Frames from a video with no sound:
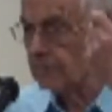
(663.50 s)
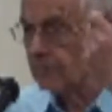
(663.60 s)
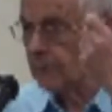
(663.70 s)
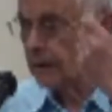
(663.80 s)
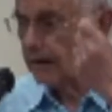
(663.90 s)

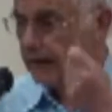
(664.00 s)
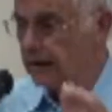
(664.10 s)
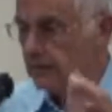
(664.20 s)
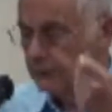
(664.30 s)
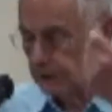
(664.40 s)
this
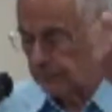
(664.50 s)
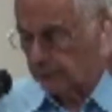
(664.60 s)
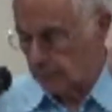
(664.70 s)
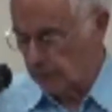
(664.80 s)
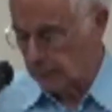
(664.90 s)
lack of
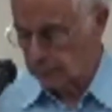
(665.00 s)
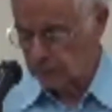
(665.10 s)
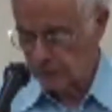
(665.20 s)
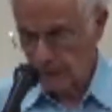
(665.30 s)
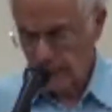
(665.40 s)

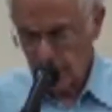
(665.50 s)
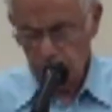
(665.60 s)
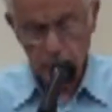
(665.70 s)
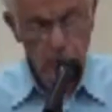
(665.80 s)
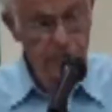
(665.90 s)
information.
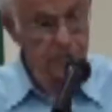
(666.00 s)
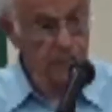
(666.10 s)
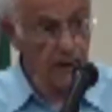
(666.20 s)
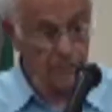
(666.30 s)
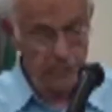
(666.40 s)
So it
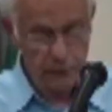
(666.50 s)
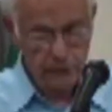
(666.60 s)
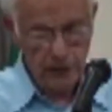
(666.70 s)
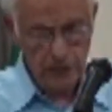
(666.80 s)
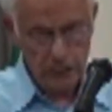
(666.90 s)
starts with
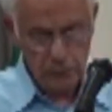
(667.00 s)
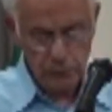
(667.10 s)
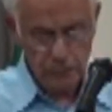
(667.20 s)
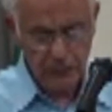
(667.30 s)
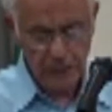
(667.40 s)

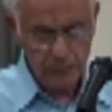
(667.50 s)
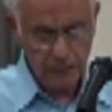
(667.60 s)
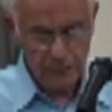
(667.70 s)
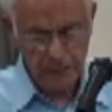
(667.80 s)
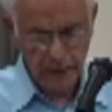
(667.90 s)
Vayelchu shnehem
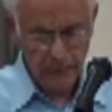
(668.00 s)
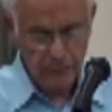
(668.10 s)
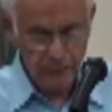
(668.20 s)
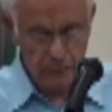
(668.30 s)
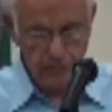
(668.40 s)

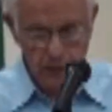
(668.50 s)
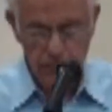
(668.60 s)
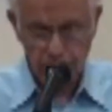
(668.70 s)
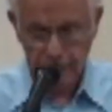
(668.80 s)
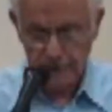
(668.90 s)
yachdav, and the
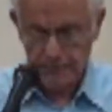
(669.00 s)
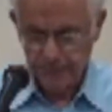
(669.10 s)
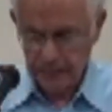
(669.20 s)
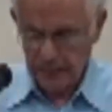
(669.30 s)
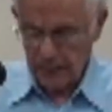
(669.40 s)
both of them
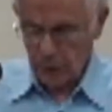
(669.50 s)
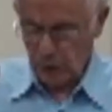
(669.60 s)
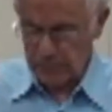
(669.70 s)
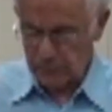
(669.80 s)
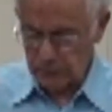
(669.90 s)

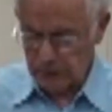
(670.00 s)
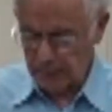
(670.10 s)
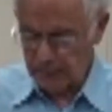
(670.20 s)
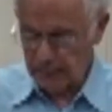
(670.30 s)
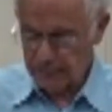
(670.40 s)
went
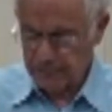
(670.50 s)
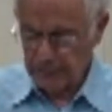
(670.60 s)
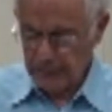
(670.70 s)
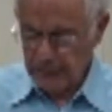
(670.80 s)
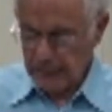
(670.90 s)
together.
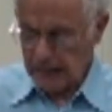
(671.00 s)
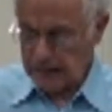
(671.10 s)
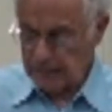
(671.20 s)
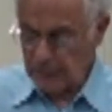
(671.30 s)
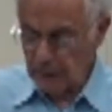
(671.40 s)

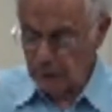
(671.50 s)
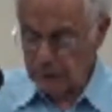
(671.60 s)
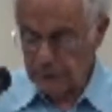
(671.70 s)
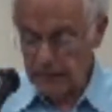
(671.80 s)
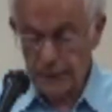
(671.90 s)
And now
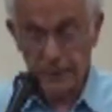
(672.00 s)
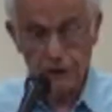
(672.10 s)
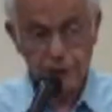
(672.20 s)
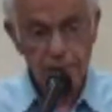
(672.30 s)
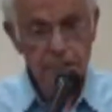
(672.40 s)
in
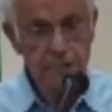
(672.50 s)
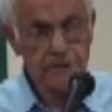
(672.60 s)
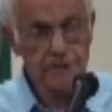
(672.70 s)
English, and